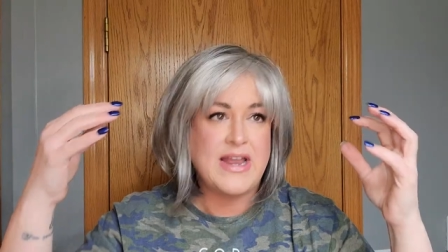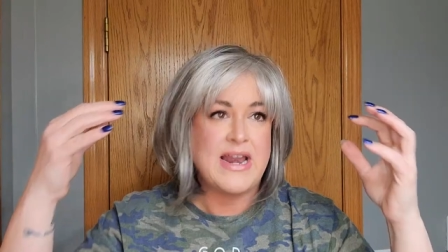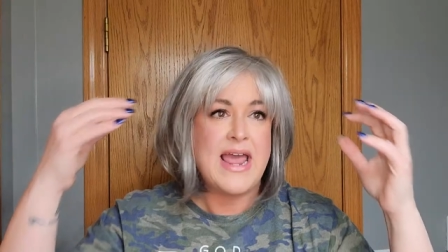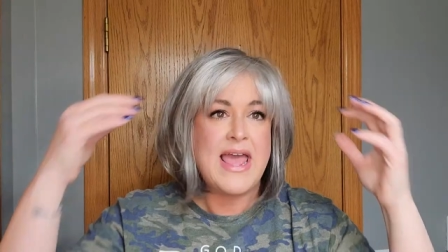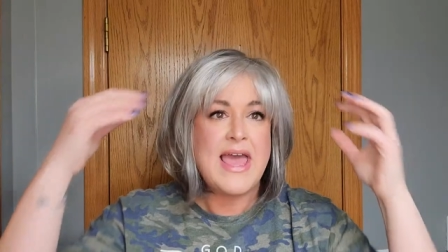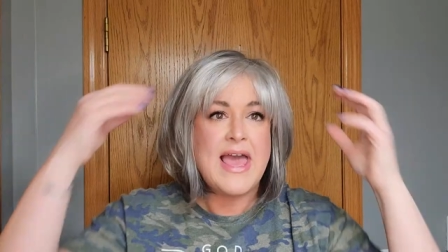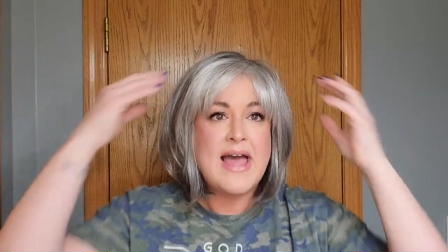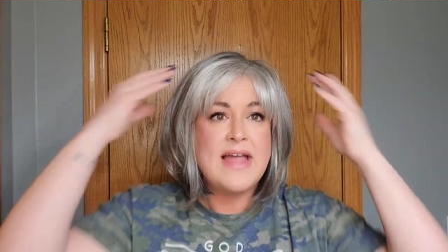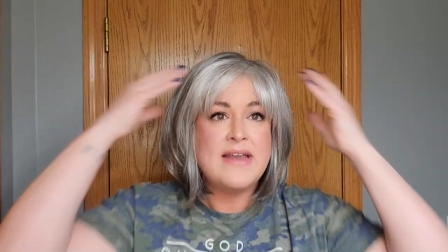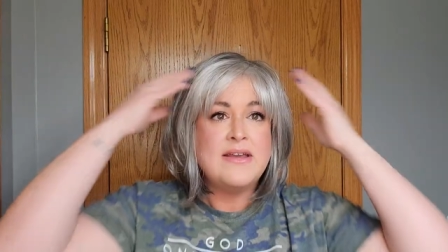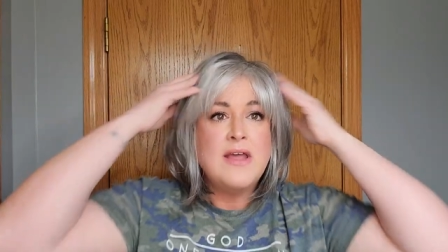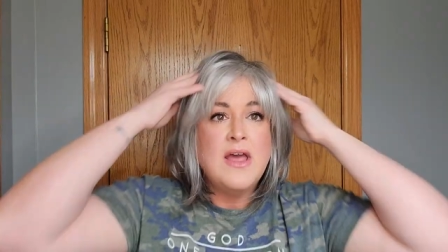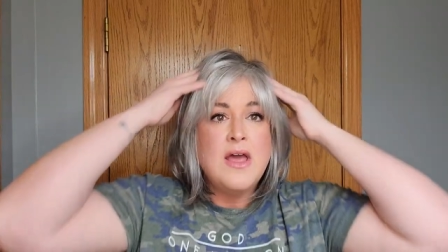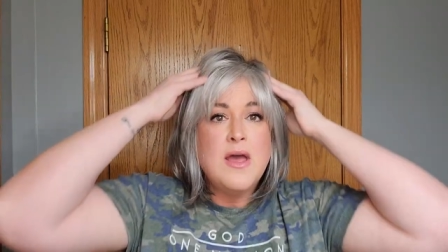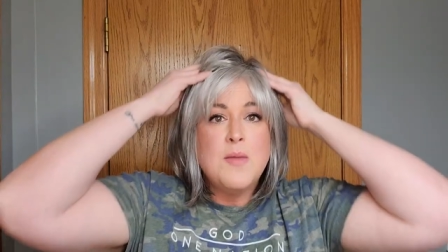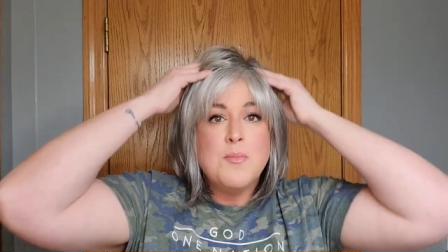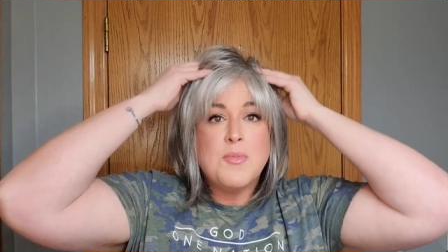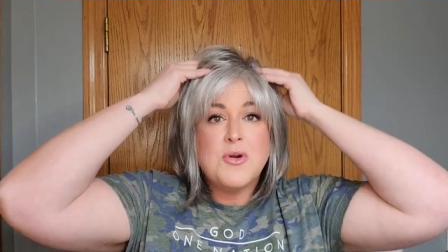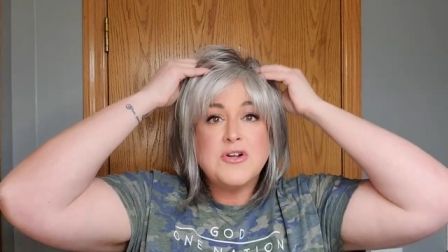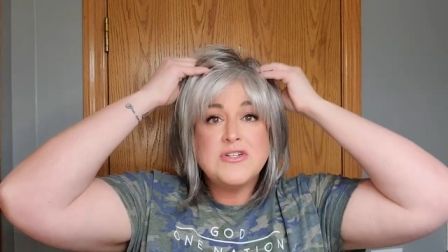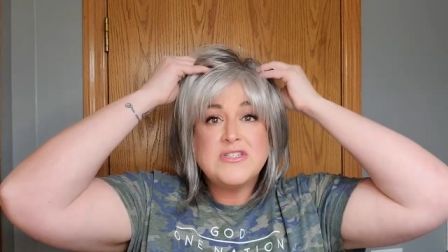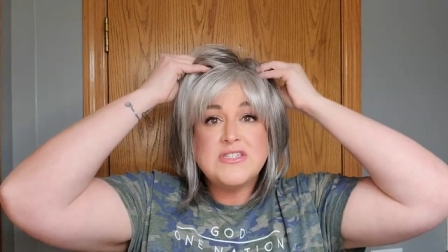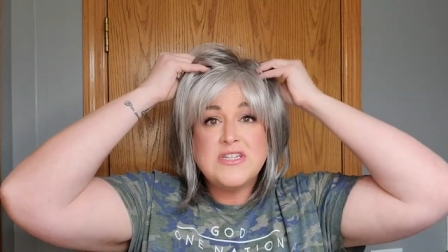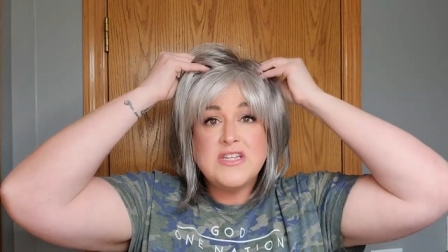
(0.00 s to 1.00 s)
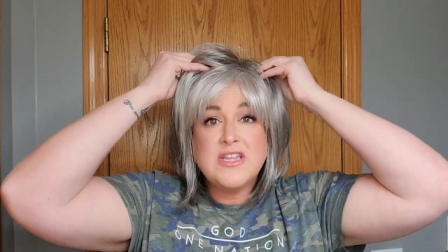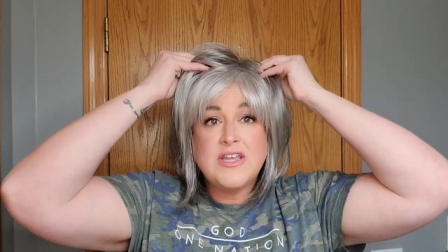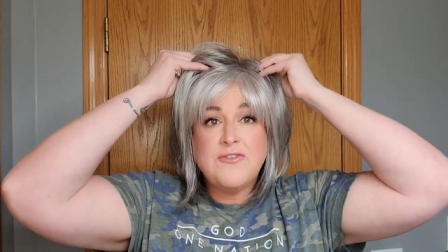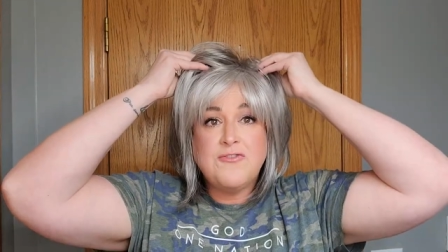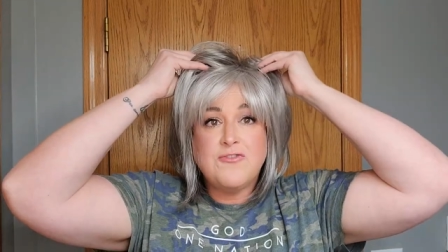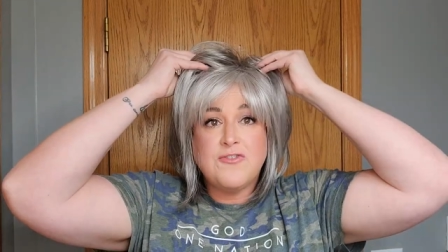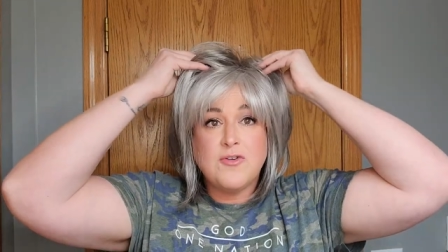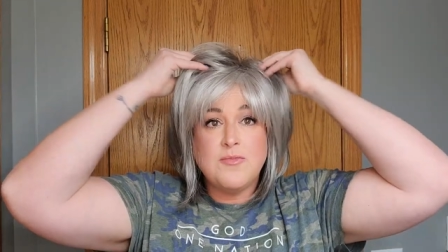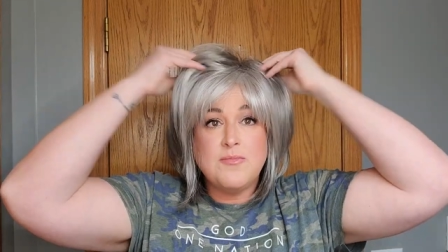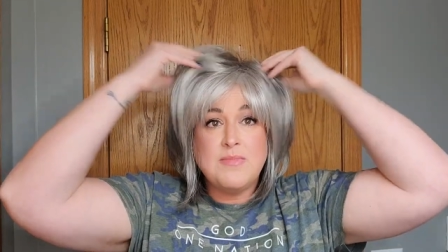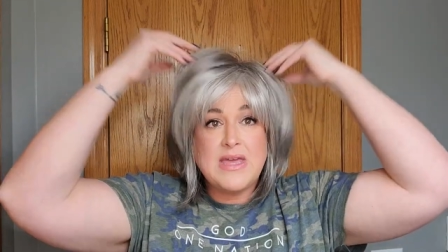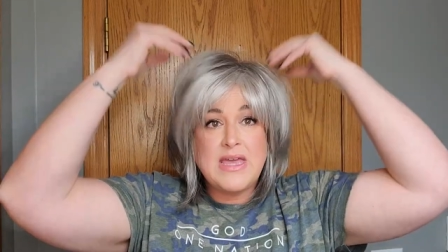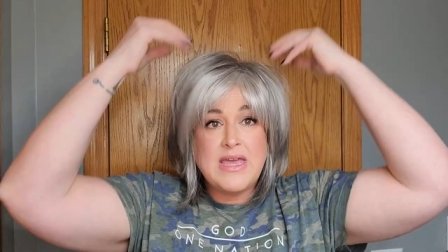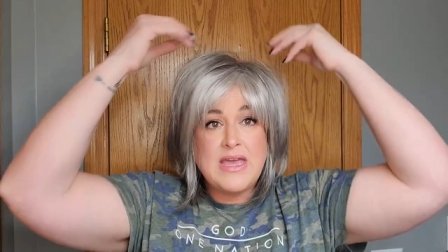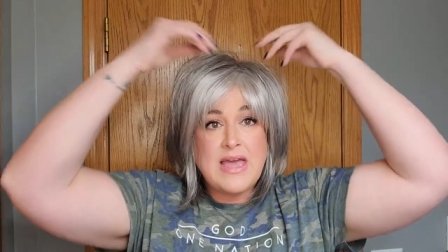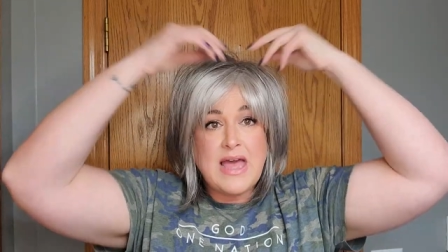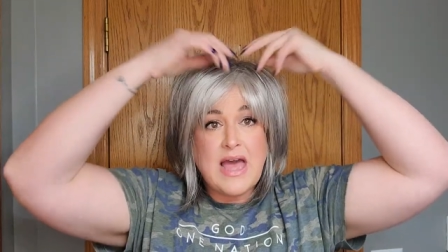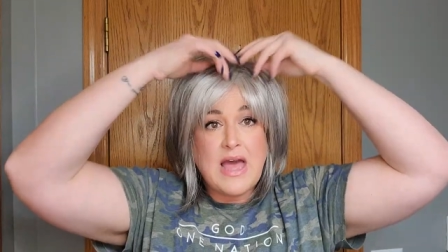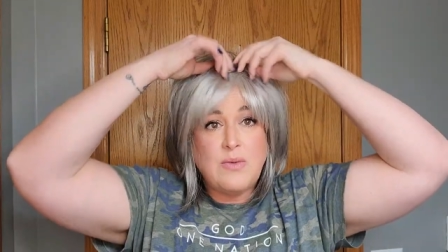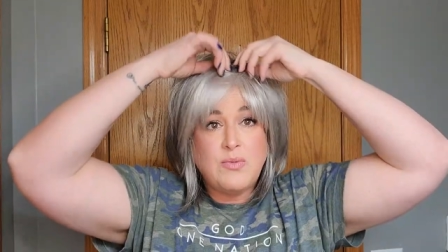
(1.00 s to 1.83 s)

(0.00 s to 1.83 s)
of it. And personally for me,